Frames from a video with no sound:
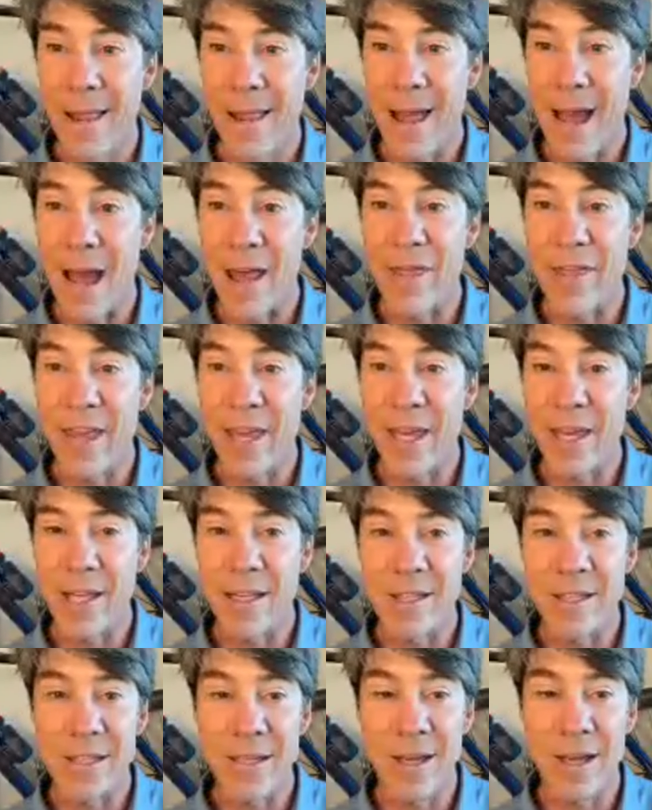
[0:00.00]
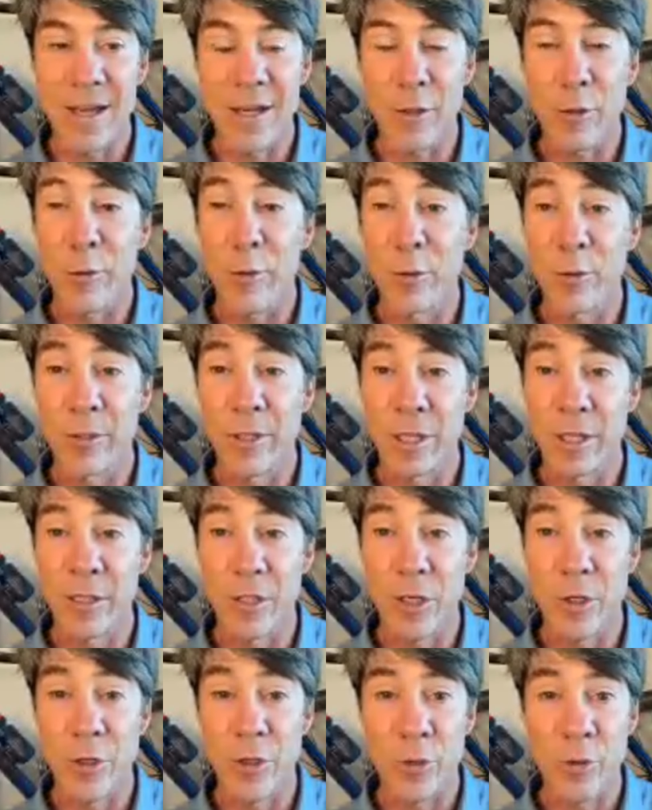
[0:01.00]
I think it's a cruel and
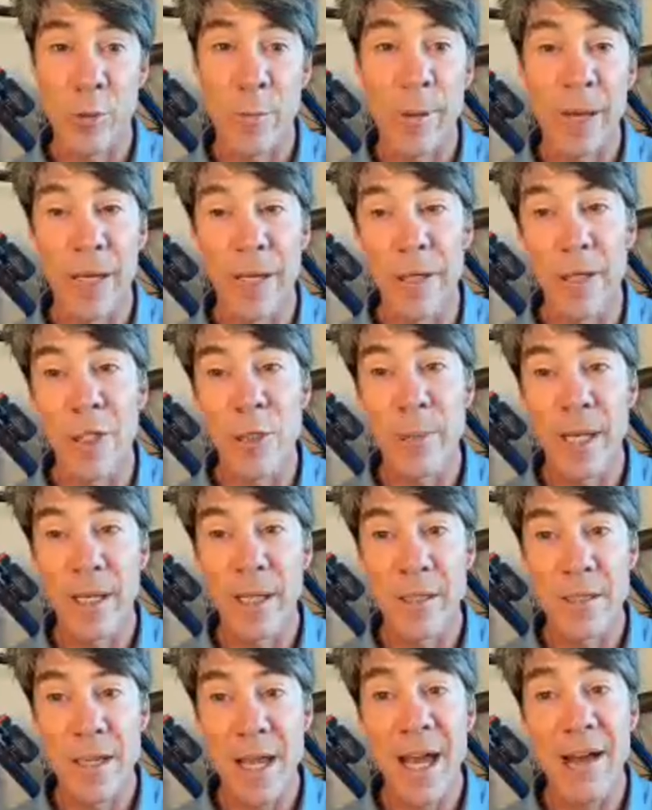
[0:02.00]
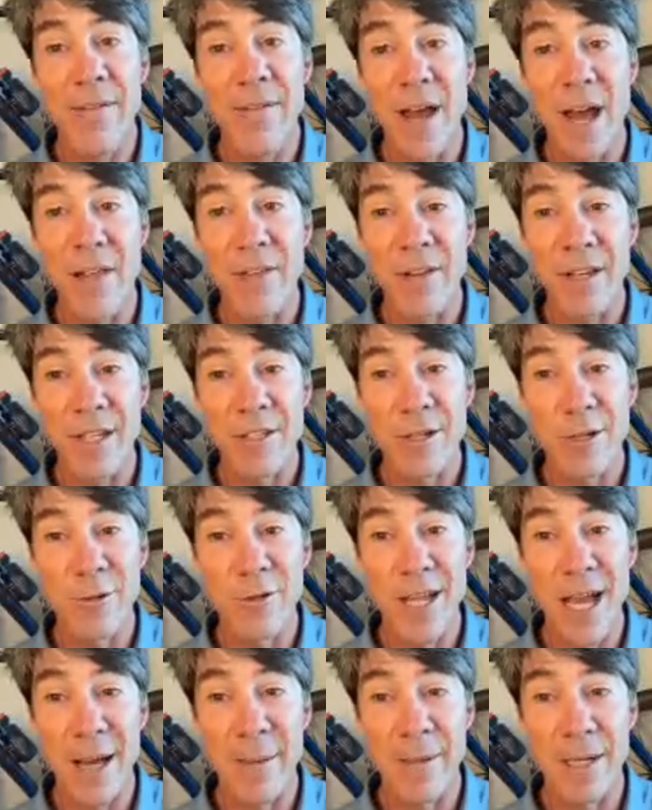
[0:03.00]
unusual punishment to have athletes do
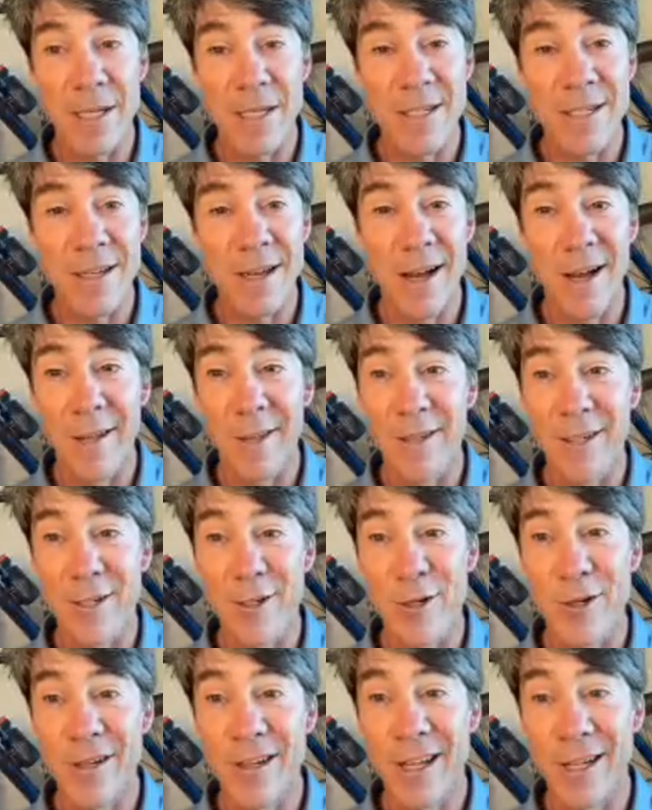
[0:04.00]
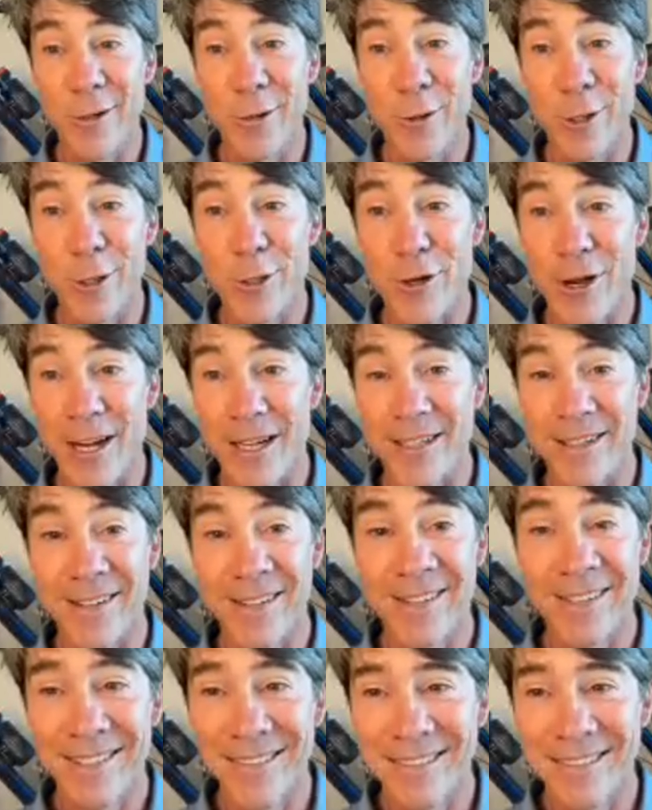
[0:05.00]
Tabatas on the indoor trainer.